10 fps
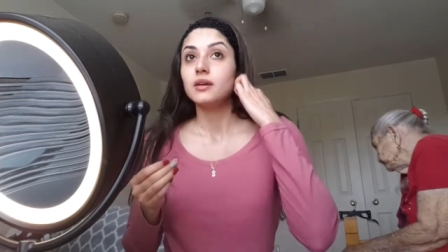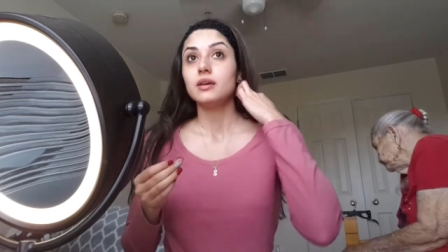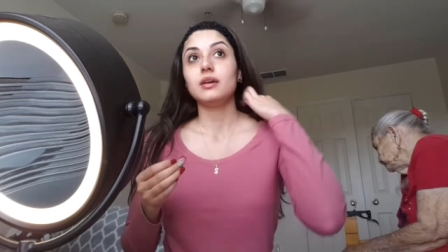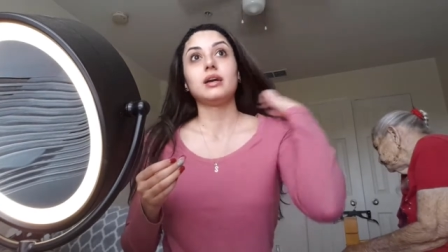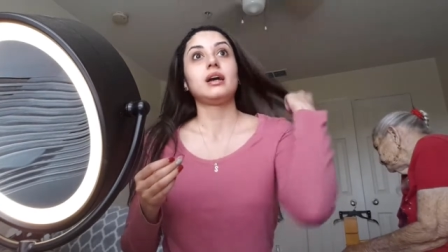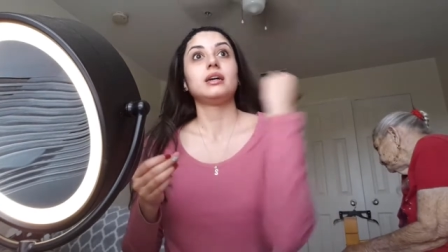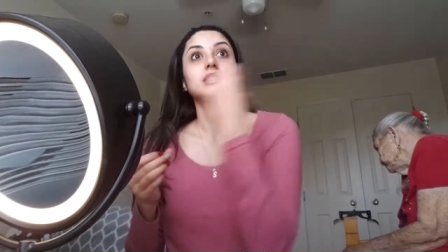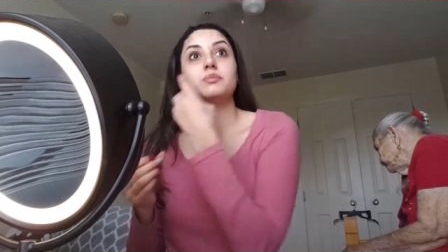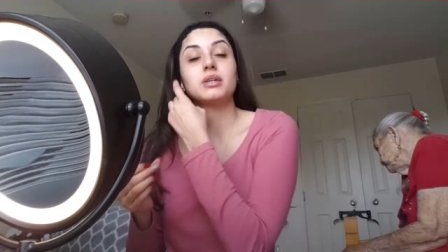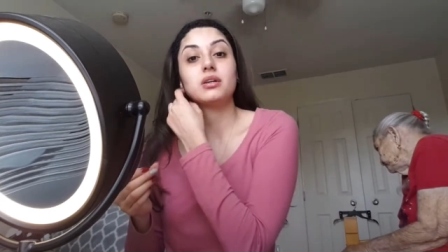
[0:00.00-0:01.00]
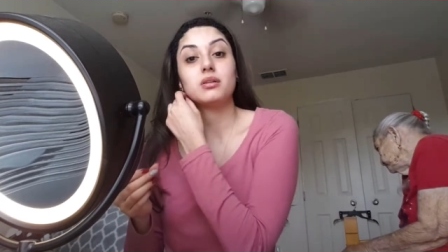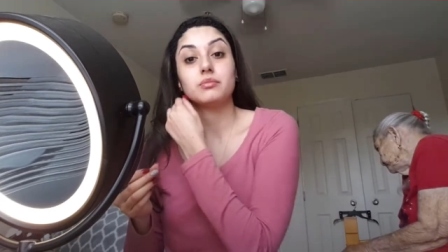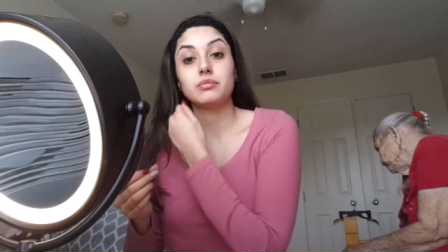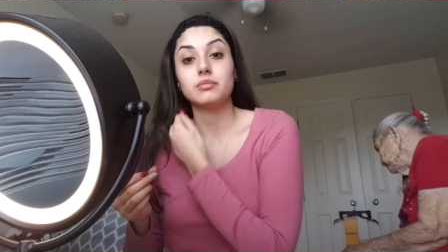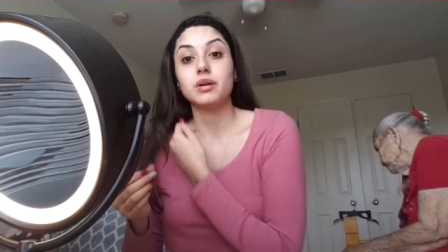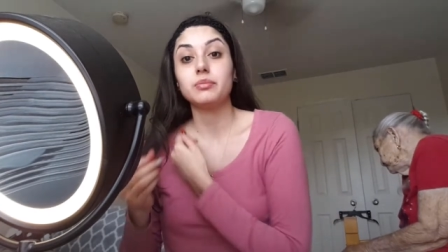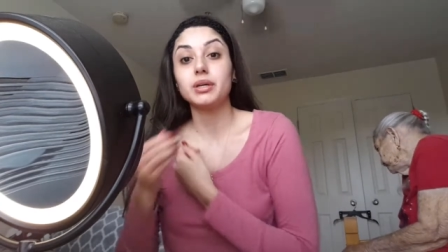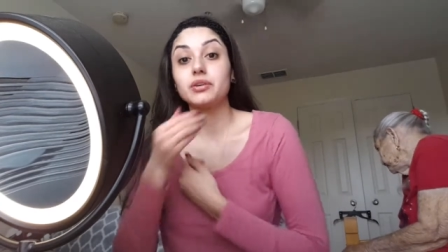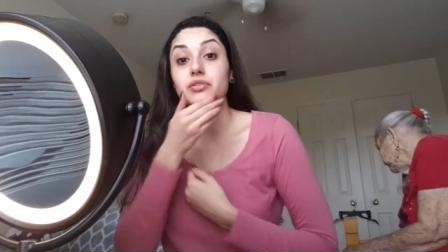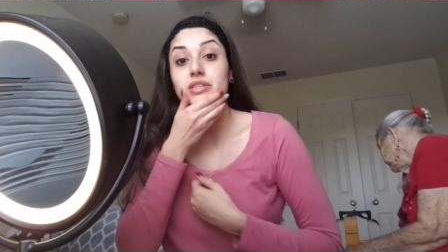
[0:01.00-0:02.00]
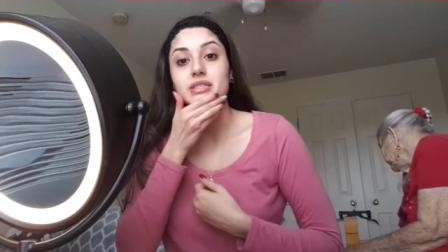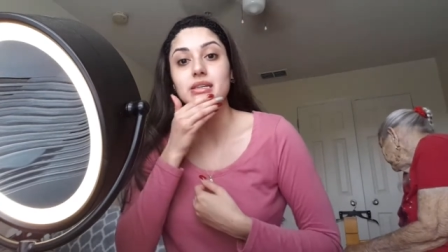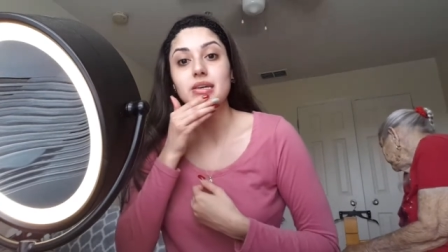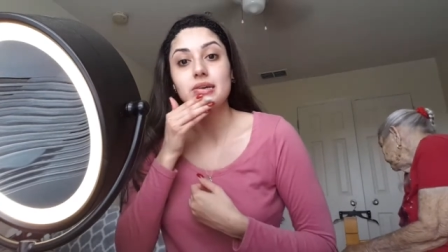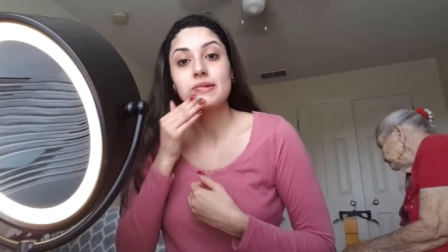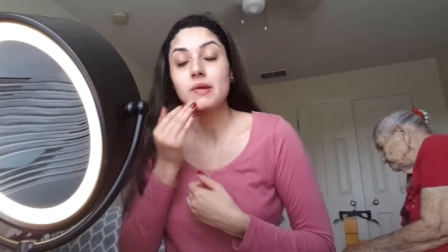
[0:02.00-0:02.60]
it has become a bit greasy